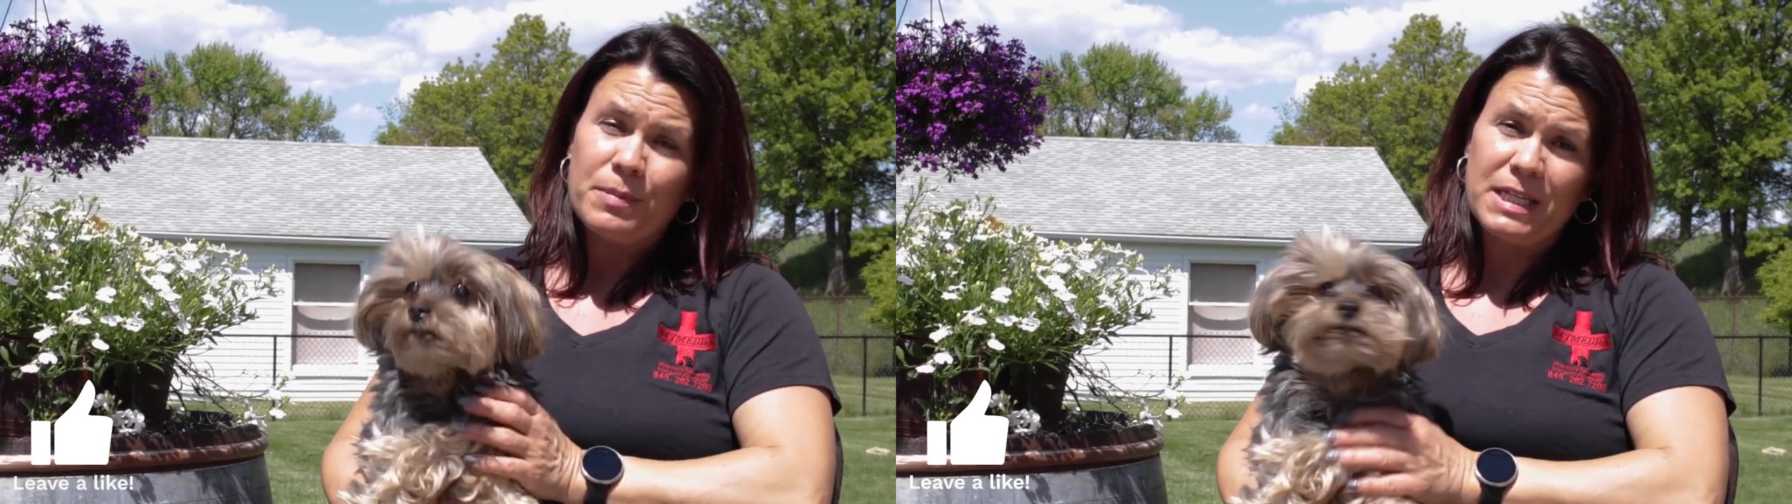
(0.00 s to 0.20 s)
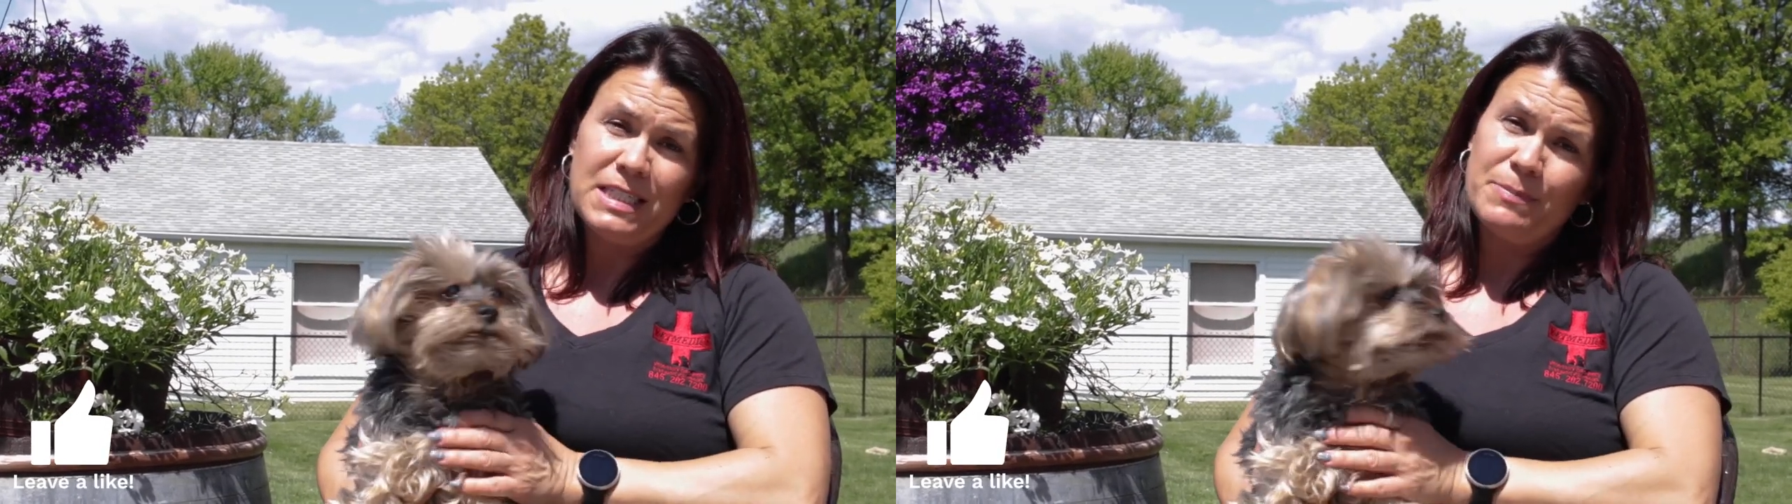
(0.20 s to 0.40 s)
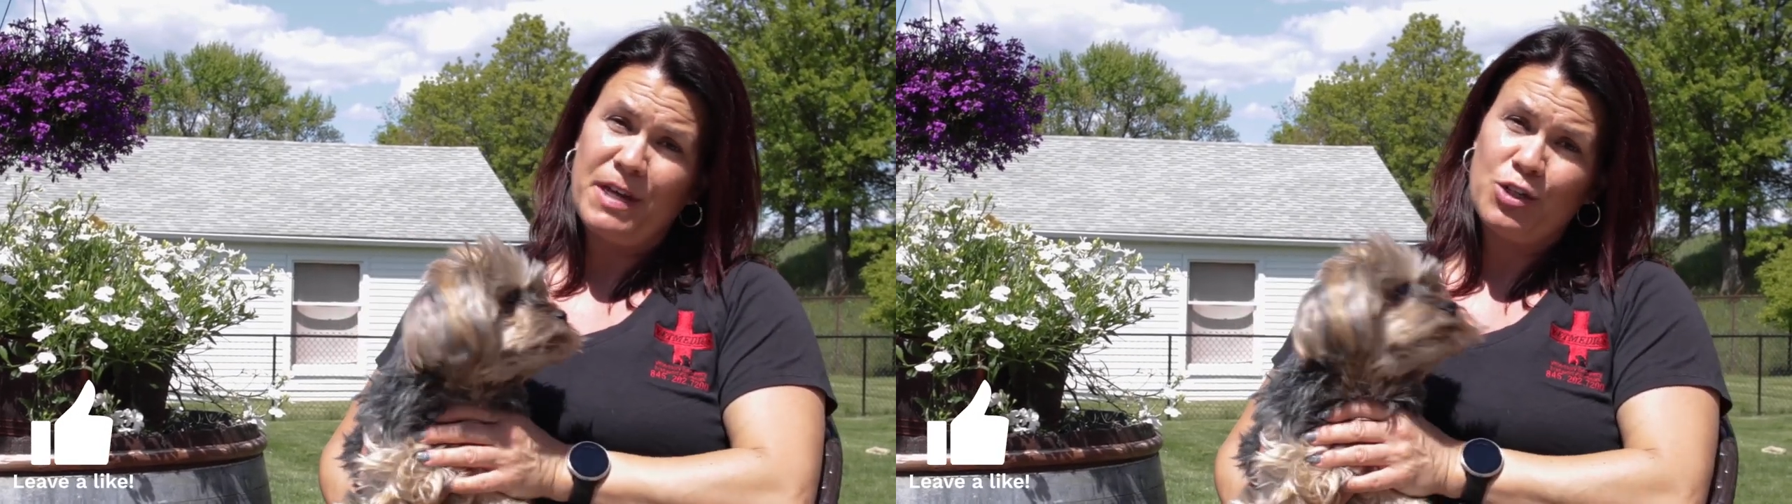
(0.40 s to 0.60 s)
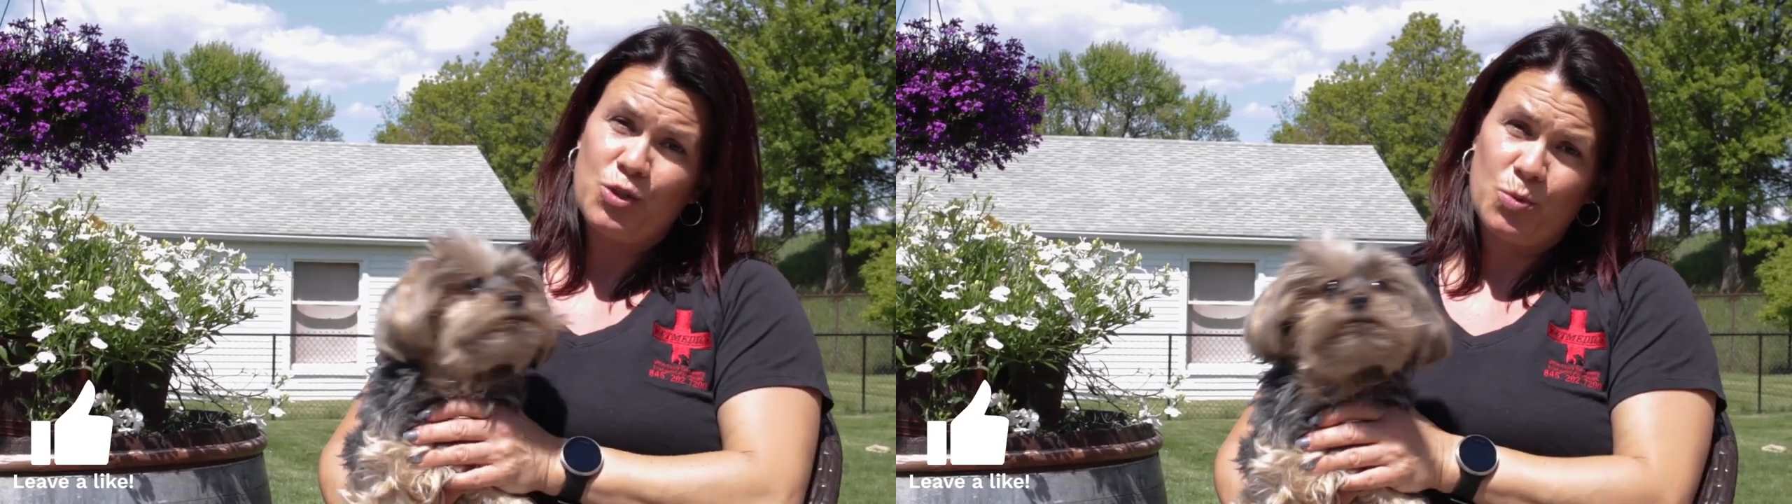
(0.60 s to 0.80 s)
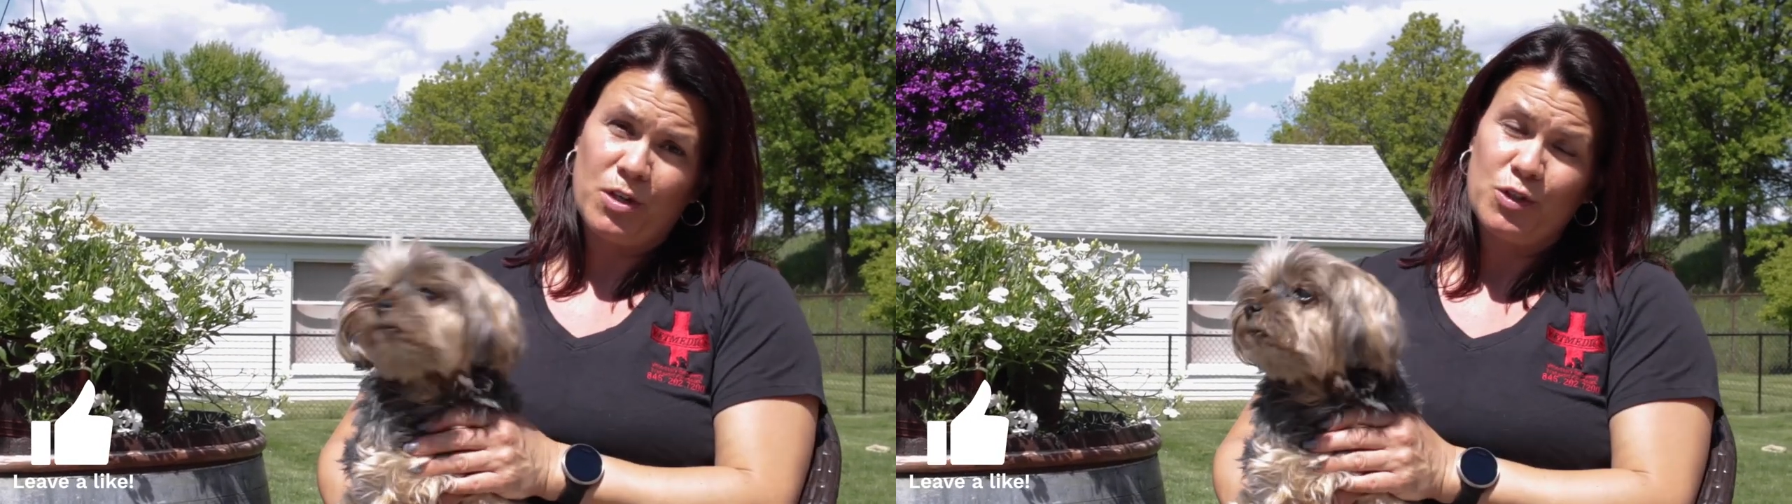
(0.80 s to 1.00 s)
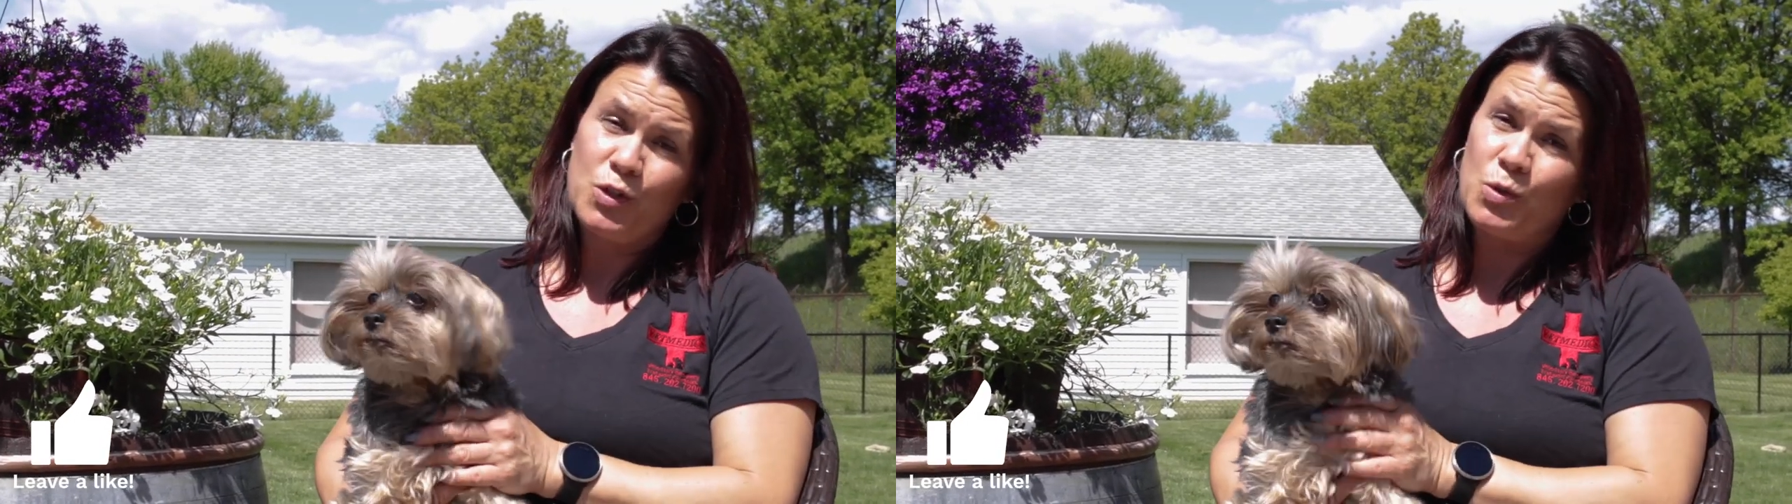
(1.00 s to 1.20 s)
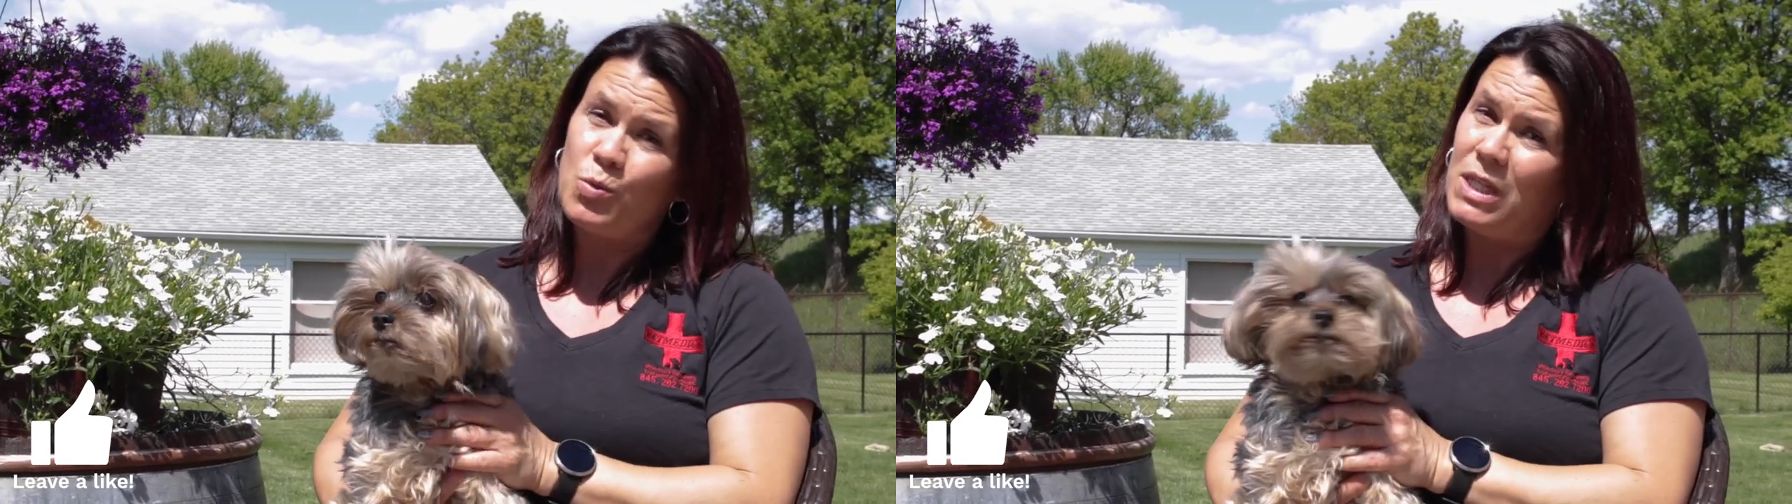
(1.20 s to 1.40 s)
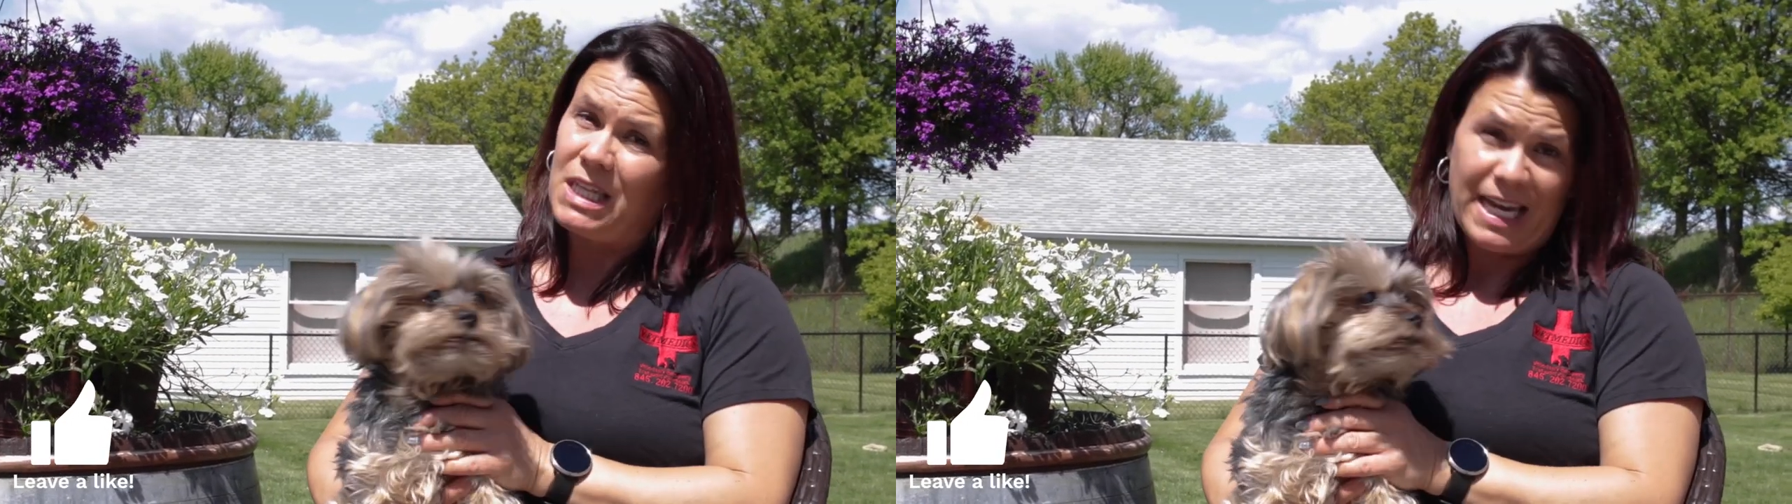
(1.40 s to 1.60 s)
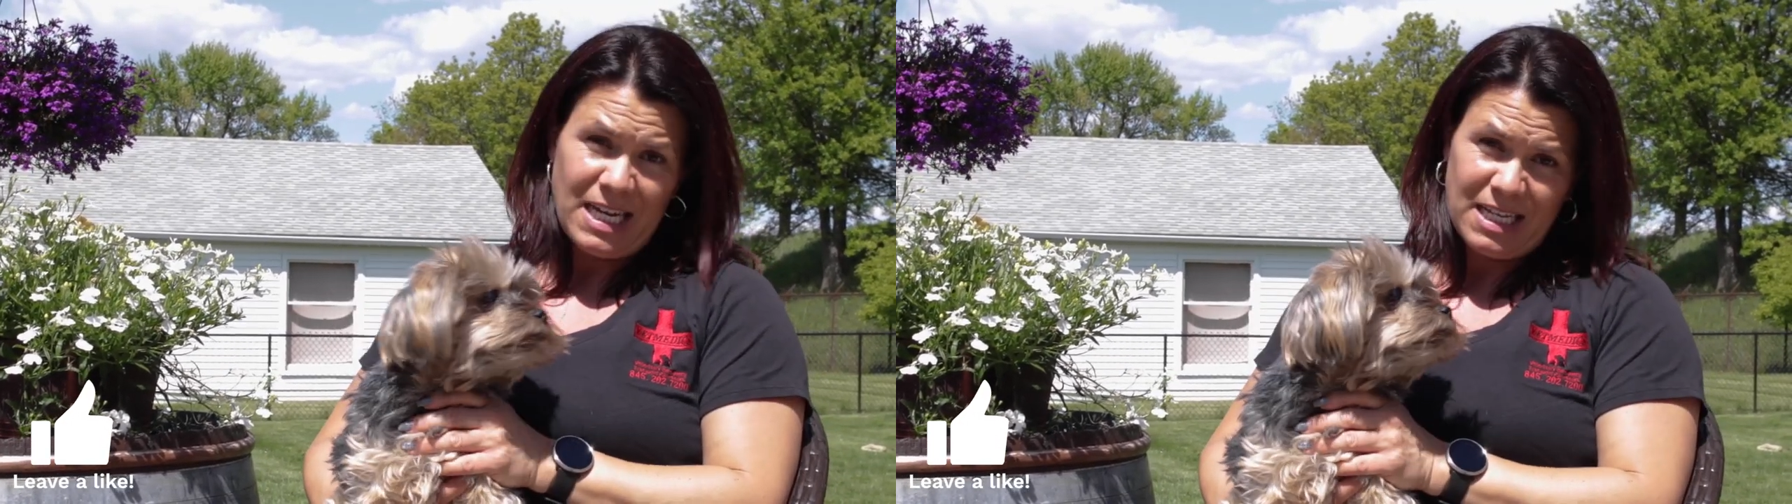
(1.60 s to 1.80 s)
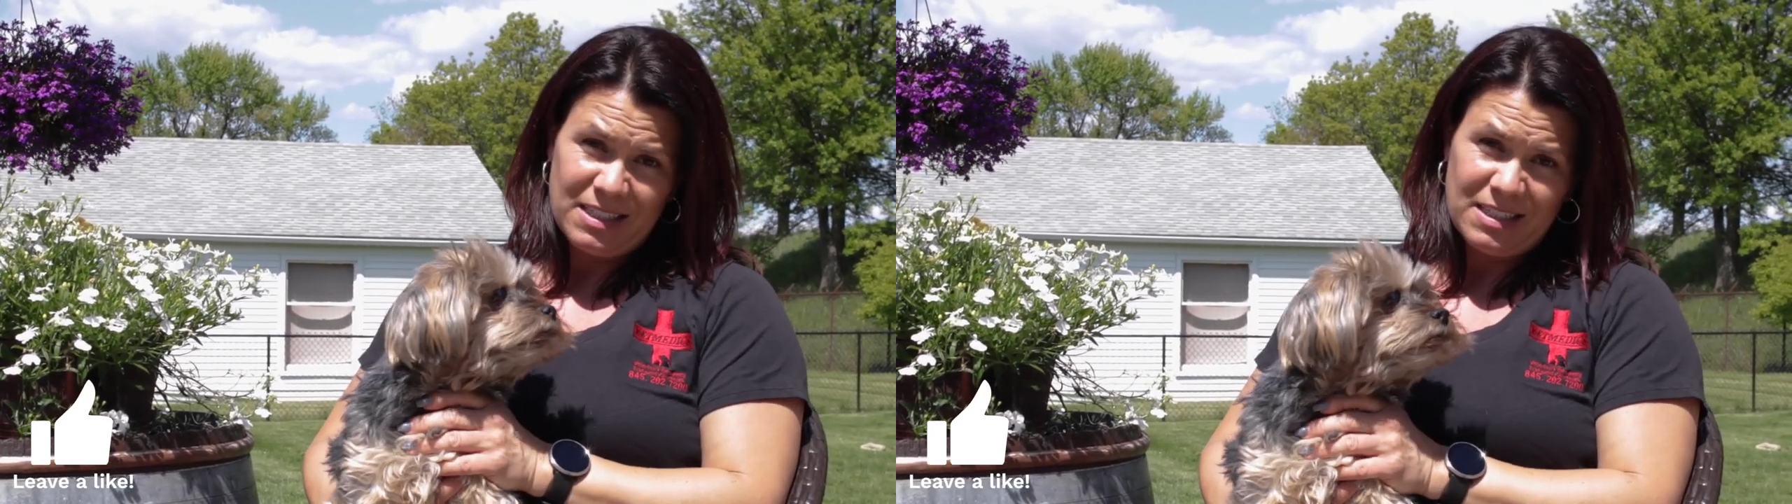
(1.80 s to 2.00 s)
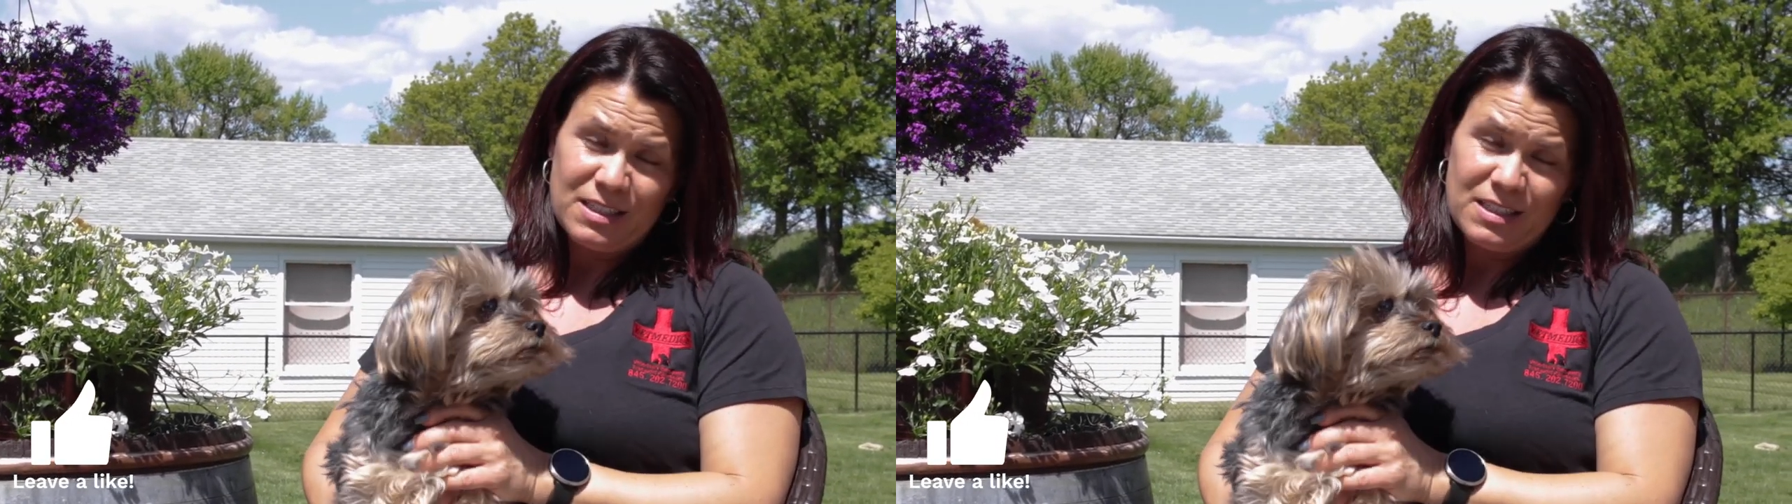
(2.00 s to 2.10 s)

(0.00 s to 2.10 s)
please make sure to like,